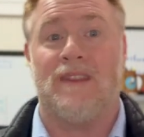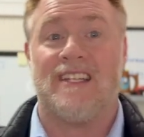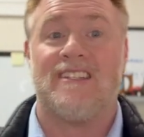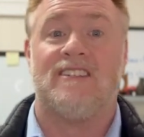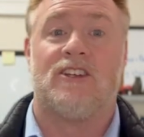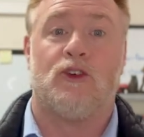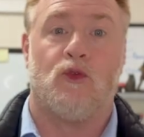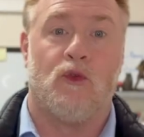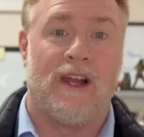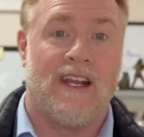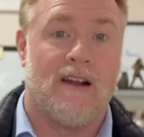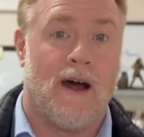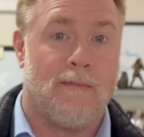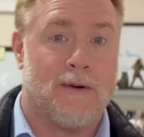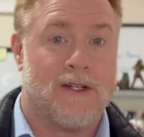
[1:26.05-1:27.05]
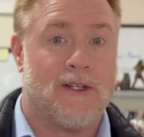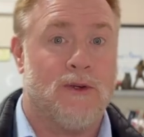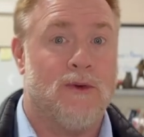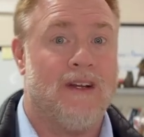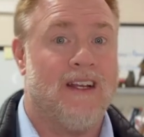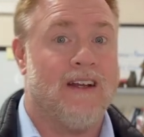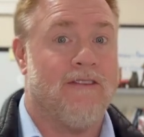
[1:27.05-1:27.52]
This is a great
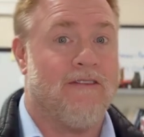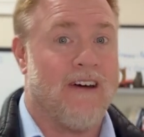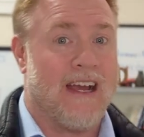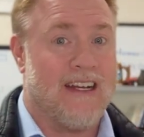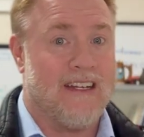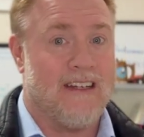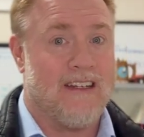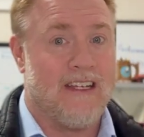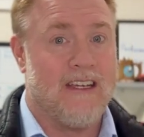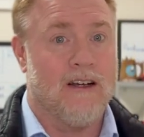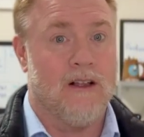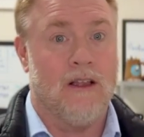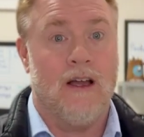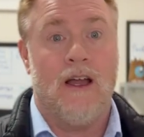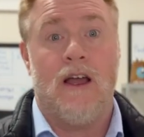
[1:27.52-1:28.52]
opportunity to find a deal.